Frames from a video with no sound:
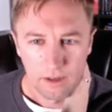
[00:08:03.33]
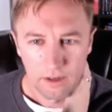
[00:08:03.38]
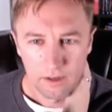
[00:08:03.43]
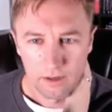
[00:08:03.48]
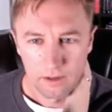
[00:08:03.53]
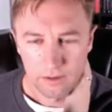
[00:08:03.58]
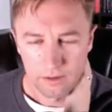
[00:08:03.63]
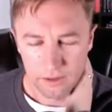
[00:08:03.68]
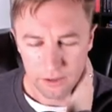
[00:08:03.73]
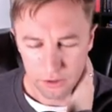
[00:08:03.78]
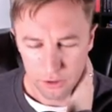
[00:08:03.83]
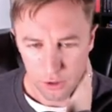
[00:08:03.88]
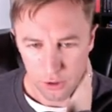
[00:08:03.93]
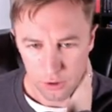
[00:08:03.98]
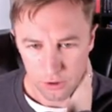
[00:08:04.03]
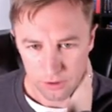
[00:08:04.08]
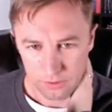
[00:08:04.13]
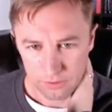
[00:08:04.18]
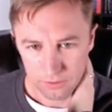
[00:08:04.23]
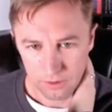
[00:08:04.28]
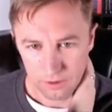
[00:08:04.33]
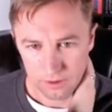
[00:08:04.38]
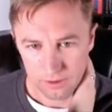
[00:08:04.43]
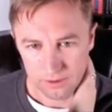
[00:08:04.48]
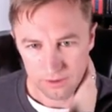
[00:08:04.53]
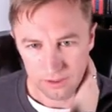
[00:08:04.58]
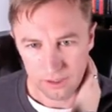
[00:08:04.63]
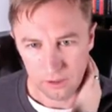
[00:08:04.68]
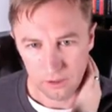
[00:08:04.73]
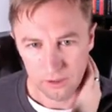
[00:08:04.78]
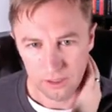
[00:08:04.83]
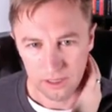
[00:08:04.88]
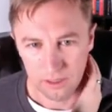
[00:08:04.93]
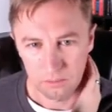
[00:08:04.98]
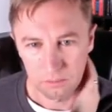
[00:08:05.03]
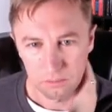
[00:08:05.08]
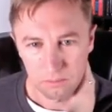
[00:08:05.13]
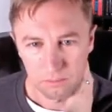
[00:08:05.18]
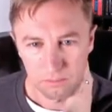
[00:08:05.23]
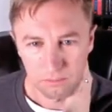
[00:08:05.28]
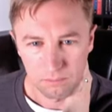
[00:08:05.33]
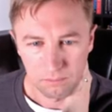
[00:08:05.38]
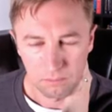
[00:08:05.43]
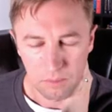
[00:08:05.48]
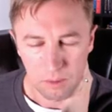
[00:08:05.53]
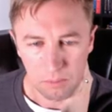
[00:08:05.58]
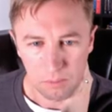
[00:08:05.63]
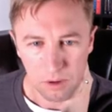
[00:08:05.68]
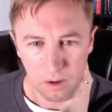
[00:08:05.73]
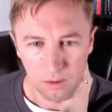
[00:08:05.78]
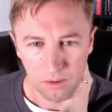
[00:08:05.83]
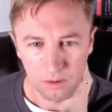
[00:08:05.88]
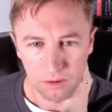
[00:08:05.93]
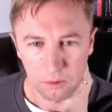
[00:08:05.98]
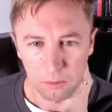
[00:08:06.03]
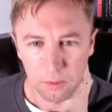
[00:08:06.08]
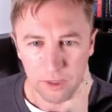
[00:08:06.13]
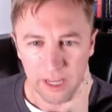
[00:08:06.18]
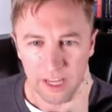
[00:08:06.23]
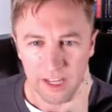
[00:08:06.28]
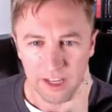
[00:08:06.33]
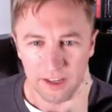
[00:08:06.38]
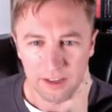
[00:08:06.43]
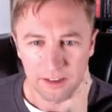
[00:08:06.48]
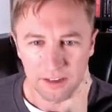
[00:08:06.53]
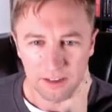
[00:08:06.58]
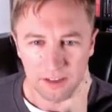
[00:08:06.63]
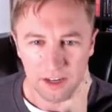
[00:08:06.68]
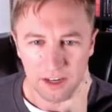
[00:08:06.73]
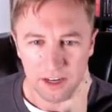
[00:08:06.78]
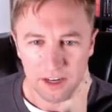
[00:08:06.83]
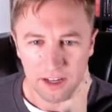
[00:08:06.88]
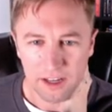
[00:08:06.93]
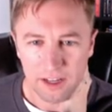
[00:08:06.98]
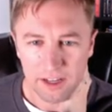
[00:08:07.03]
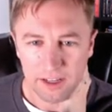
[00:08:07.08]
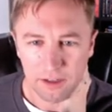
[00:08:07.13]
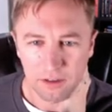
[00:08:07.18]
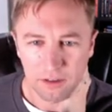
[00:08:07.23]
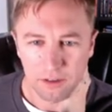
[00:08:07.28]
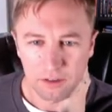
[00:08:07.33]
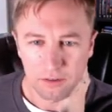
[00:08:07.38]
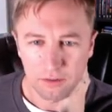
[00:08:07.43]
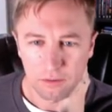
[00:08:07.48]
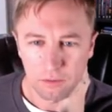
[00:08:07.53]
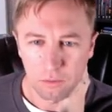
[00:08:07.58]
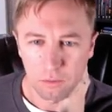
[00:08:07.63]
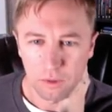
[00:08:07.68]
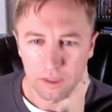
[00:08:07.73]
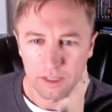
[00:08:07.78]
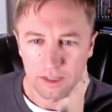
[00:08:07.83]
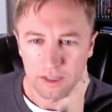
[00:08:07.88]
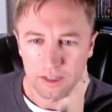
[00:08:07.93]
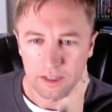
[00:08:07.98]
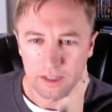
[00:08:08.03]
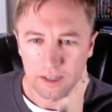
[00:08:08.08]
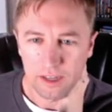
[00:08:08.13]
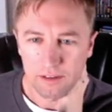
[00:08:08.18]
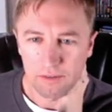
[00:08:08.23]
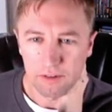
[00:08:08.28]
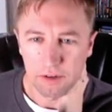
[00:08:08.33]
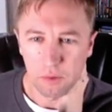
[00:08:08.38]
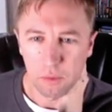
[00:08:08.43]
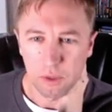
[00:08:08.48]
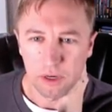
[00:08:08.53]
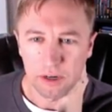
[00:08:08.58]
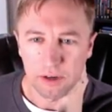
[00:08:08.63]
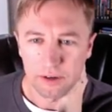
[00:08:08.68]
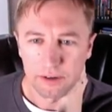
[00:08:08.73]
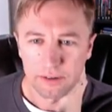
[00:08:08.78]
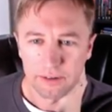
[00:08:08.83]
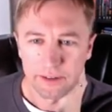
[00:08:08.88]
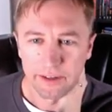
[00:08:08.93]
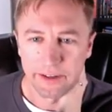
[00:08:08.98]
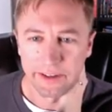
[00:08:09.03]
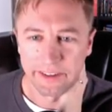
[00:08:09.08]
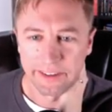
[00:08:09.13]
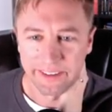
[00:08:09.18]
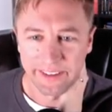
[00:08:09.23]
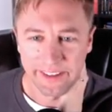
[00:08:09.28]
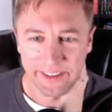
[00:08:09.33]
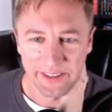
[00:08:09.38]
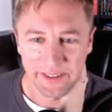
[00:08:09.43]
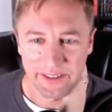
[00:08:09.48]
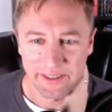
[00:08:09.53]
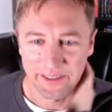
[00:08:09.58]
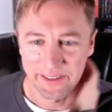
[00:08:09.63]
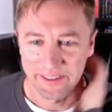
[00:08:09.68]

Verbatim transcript: This chart honestly looks like meatball and spaghettis. It's kind of like just wiggly everywhere. It's